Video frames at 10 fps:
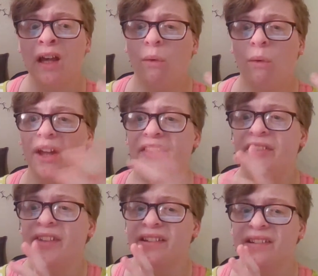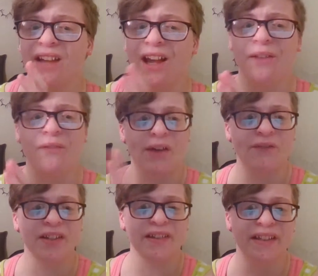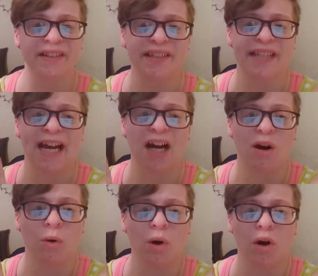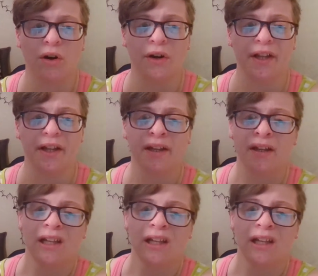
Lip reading: with this kind of emphasis now on